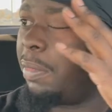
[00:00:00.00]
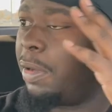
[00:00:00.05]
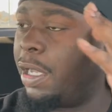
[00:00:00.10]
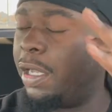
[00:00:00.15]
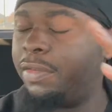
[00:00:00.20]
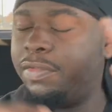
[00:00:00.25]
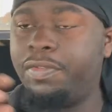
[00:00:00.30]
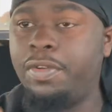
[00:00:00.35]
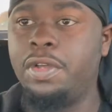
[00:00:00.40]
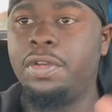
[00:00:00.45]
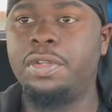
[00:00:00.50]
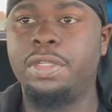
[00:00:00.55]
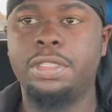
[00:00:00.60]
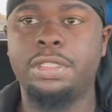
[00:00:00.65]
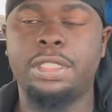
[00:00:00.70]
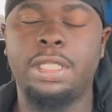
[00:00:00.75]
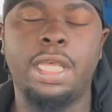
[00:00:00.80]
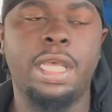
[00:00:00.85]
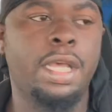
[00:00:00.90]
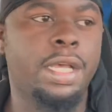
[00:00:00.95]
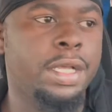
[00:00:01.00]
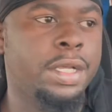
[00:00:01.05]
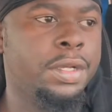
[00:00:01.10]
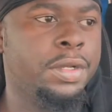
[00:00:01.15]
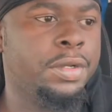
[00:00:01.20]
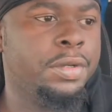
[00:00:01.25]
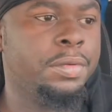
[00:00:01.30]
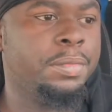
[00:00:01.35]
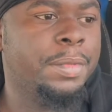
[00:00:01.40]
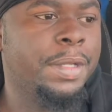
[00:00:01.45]
I focus at
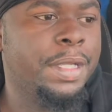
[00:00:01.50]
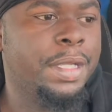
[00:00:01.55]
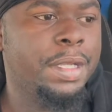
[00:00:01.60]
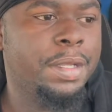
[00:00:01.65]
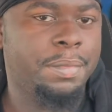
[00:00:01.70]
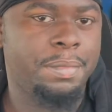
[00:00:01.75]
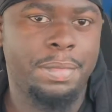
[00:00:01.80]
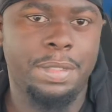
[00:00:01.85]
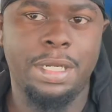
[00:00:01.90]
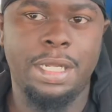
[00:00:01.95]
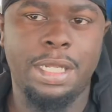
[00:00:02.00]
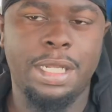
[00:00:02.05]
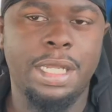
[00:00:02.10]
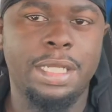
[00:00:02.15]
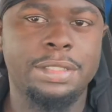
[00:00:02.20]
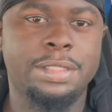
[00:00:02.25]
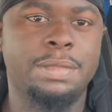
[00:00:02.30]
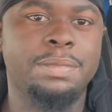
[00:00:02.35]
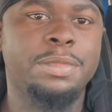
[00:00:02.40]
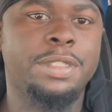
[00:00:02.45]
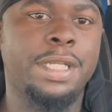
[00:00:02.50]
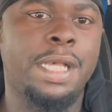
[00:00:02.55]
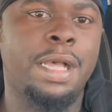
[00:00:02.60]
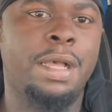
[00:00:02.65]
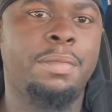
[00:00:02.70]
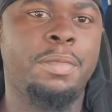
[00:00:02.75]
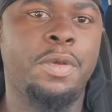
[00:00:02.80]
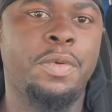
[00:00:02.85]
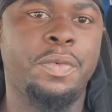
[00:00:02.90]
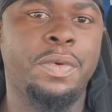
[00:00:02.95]
home, but I got some
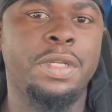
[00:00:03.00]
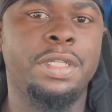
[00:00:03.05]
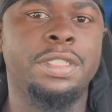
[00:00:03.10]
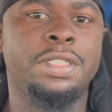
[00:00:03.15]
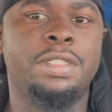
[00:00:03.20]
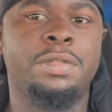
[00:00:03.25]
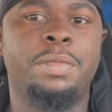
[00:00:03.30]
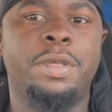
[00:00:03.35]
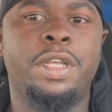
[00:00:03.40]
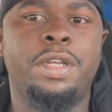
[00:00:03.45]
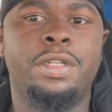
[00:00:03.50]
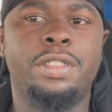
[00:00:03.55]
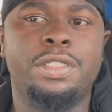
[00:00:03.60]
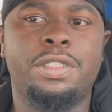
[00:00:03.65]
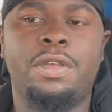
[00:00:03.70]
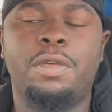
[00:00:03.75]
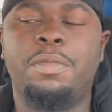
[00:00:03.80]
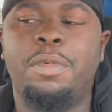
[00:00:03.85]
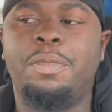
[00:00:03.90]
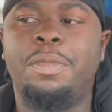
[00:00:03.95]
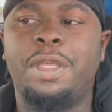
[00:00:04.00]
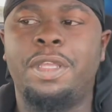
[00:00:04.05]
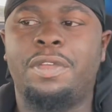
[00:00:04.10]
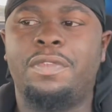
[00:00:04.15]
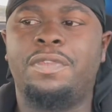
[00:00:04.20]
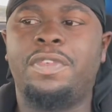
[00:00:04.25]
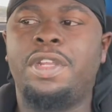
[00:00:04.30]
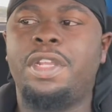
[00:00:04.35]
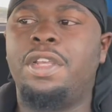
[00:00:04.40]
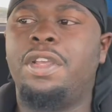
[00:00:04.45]
time. I'm running some errands, so I'm going to make a
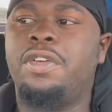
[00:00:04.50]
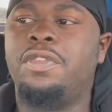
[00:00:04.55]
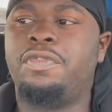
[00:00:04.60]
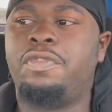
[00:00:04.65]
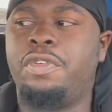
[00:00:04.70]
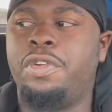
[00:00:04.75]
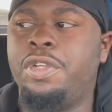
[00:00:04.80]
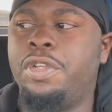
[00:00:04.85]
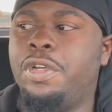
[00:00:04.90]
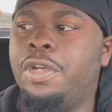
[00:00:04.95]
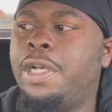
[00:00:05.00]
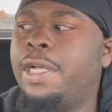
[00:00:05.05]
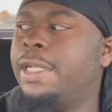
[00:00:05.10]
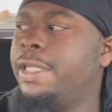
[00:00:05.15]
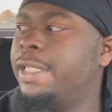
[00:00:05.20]
video for y'all.